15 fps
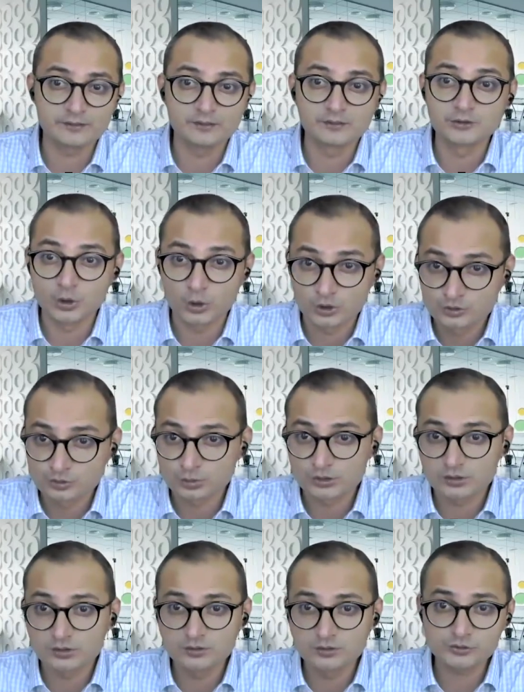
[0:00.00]
that a
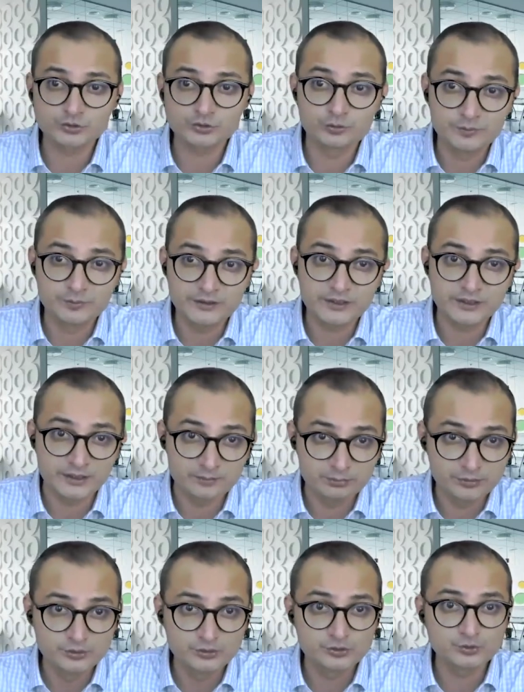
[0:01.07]
knowledge worker should
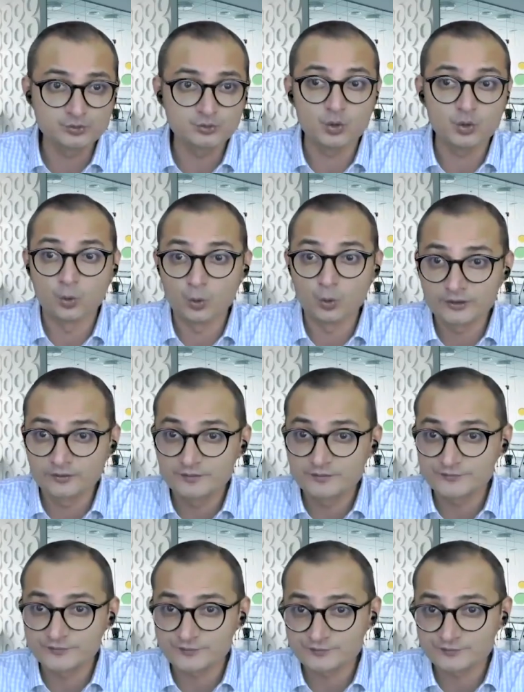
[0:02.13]
be able to go
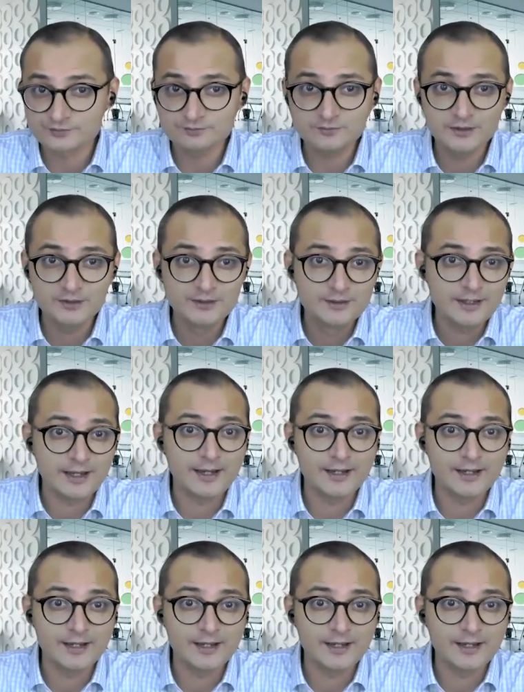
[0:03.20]
in the system